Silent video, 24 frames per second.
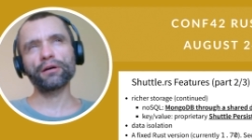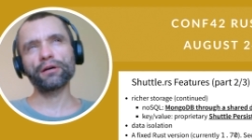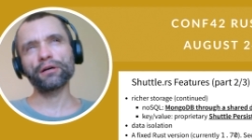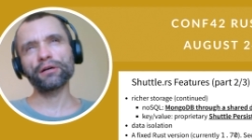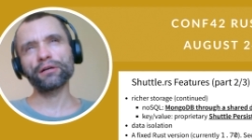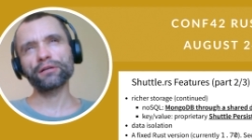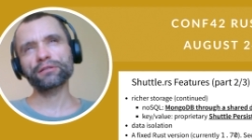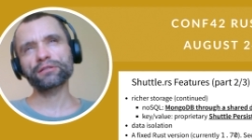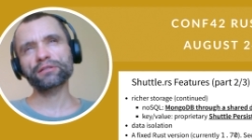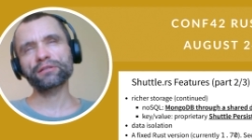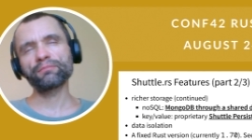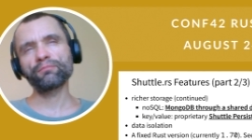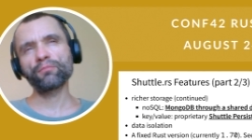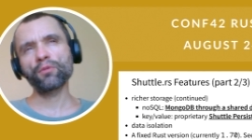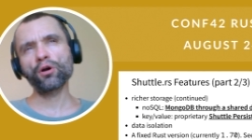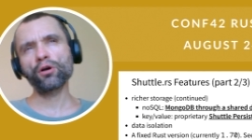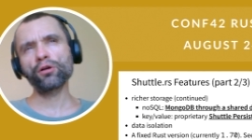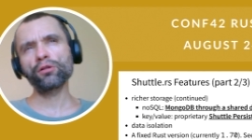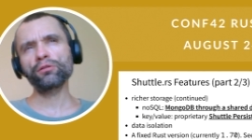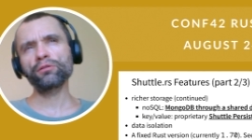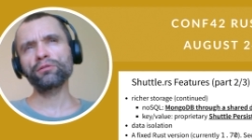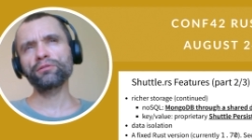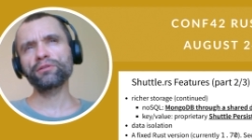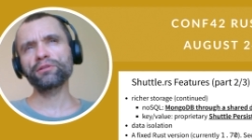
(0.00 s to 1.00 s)
A
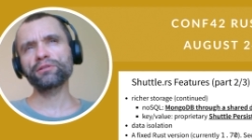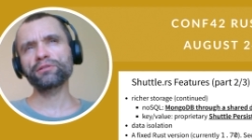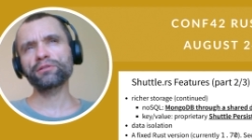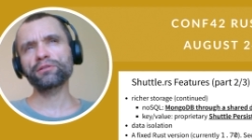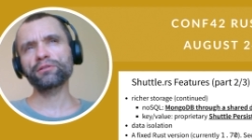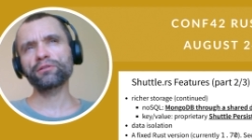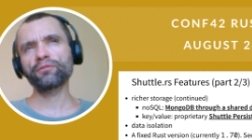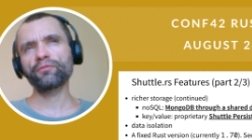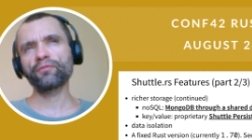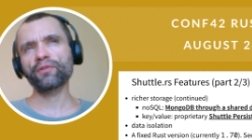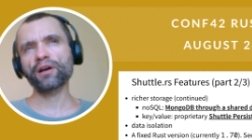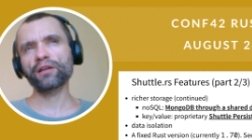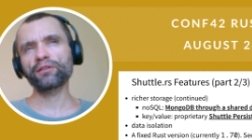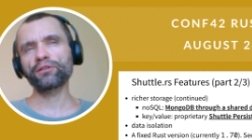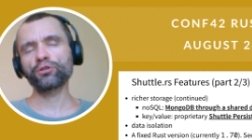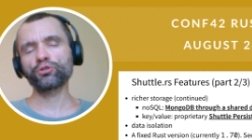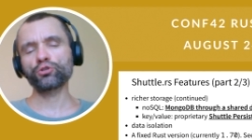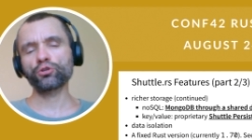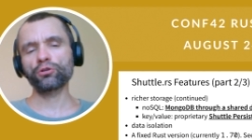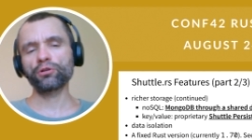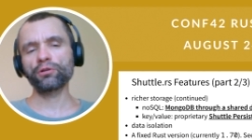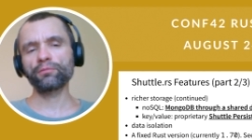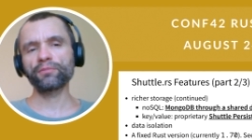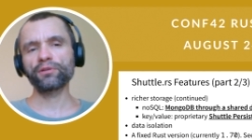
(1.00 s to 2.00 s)
small disadvantage
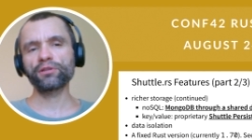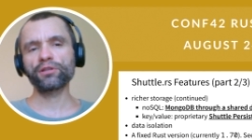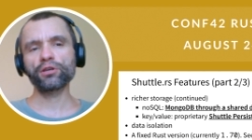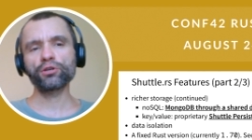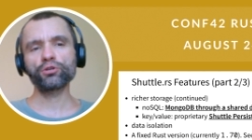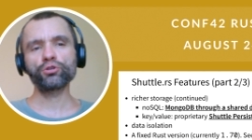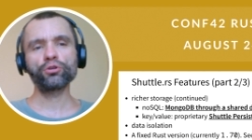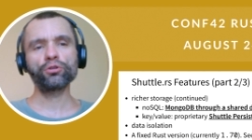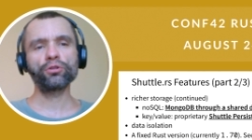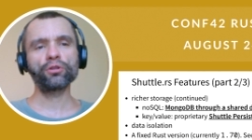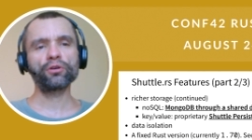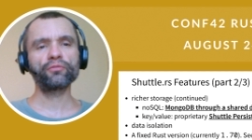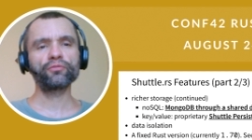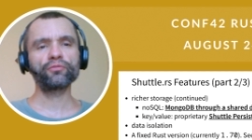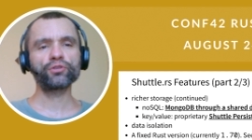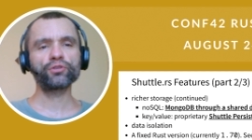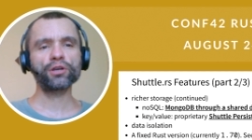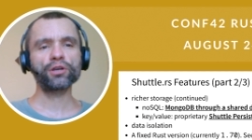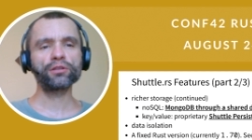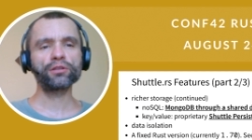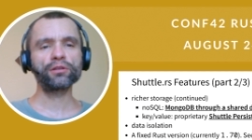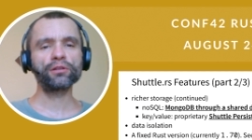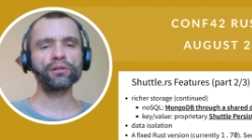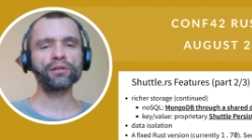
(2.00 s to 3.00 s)
or limitation of
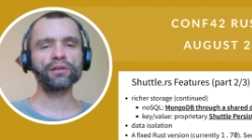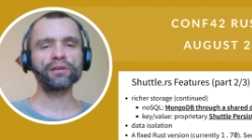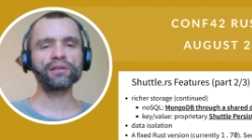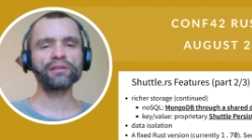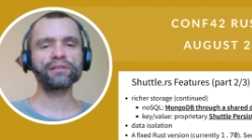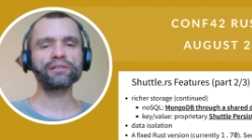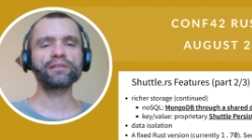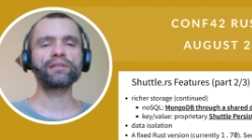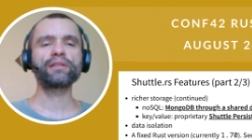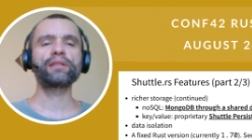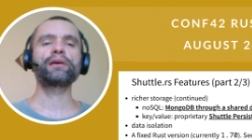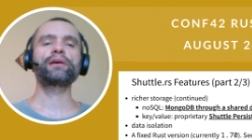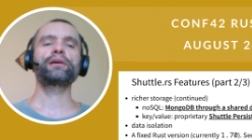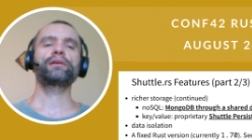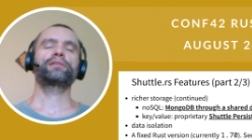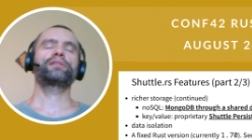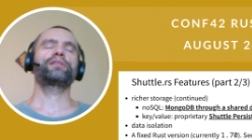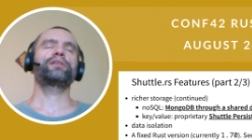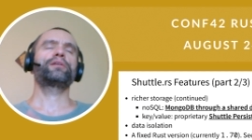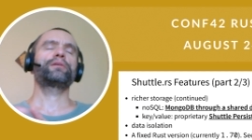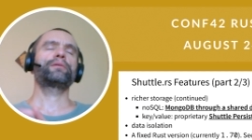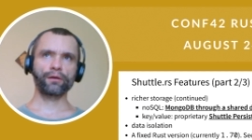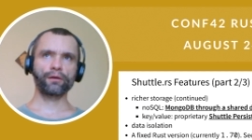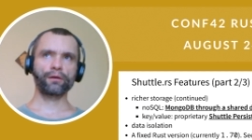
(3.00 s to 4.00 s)
Shuttle is that
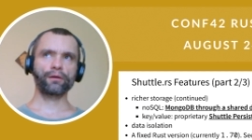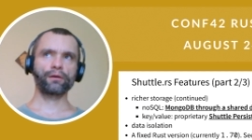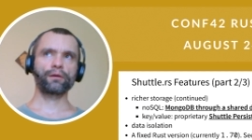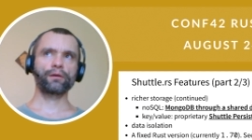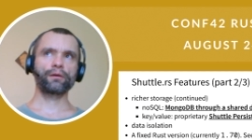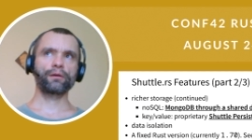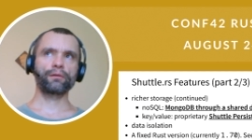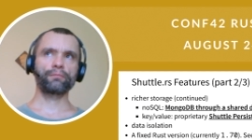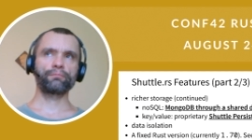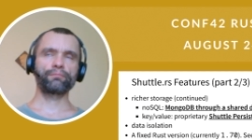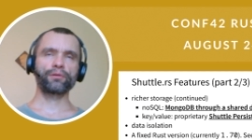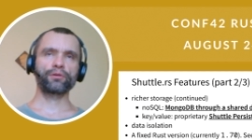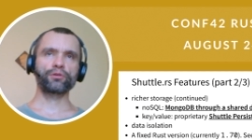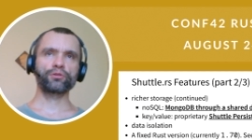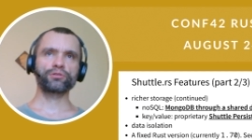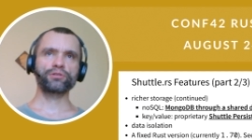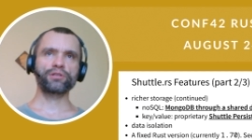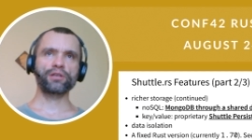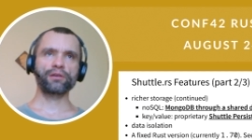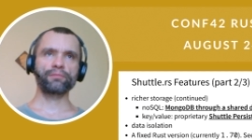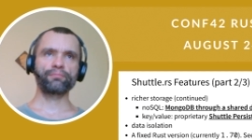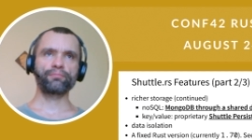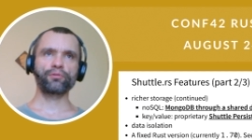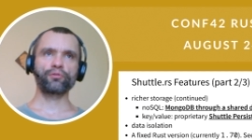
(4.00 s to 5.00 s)
because
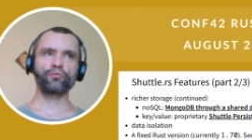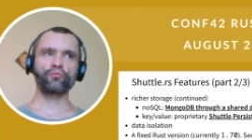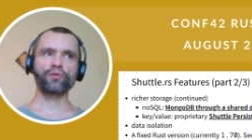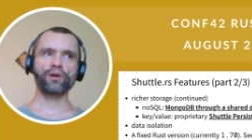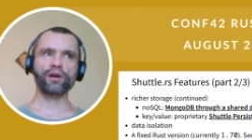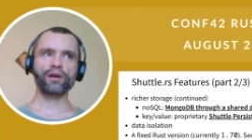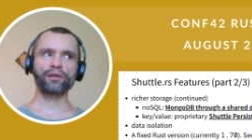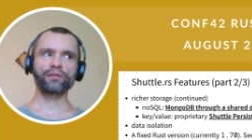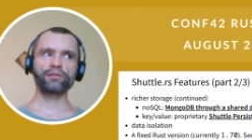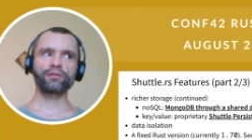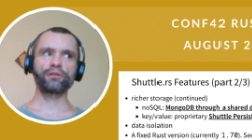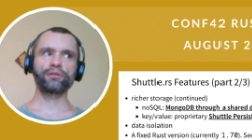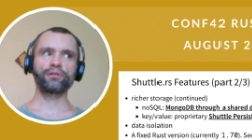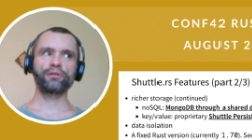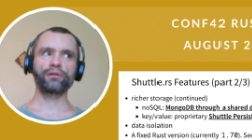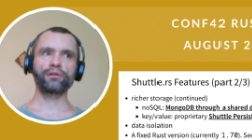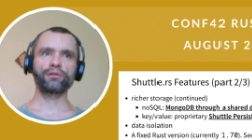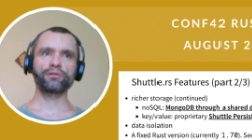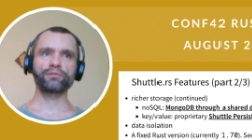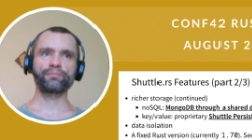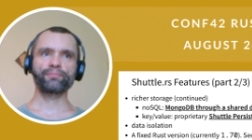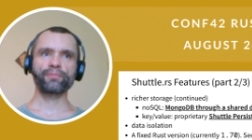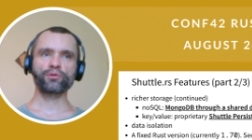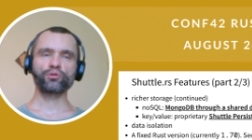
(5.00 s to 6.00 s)
they provide their
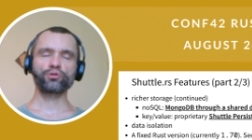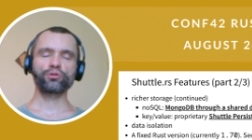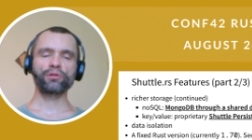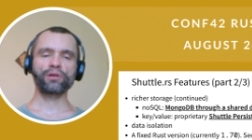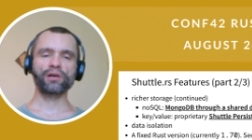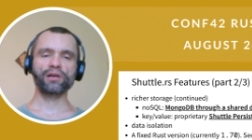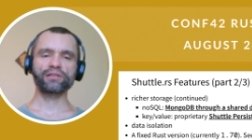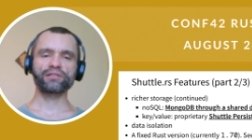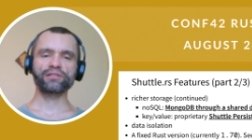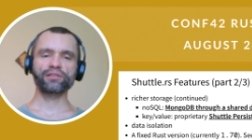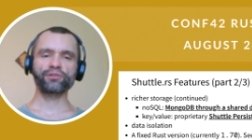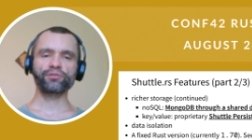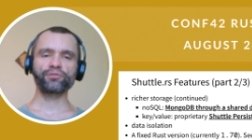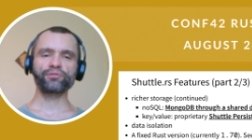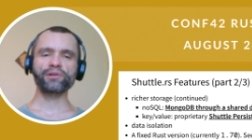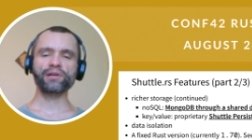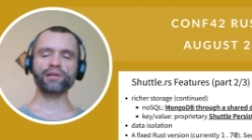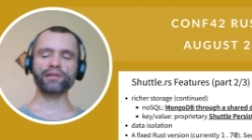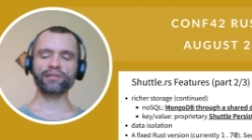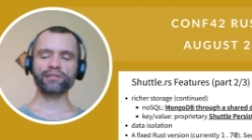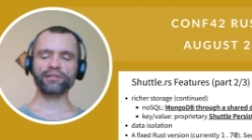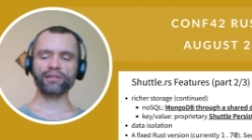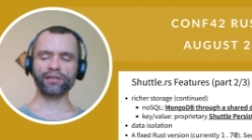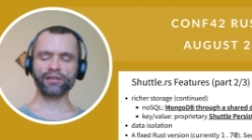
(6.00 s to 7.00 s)
specialized
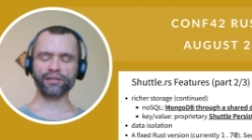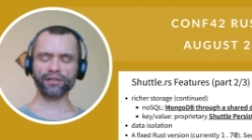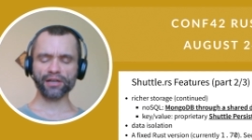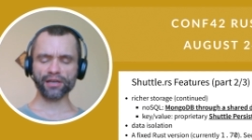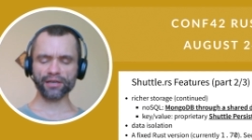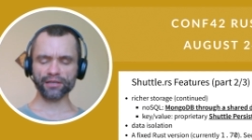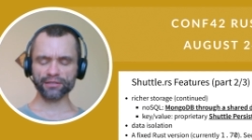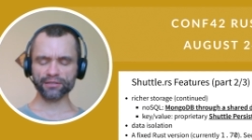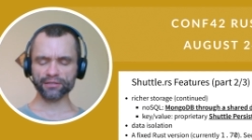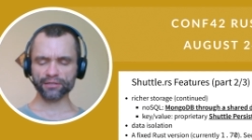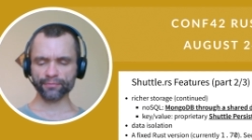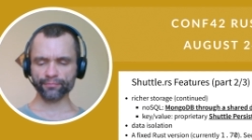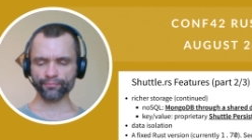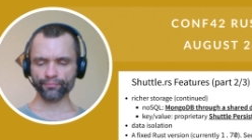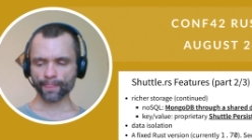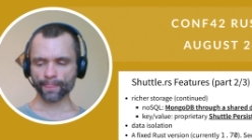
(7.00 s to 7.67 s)
crates,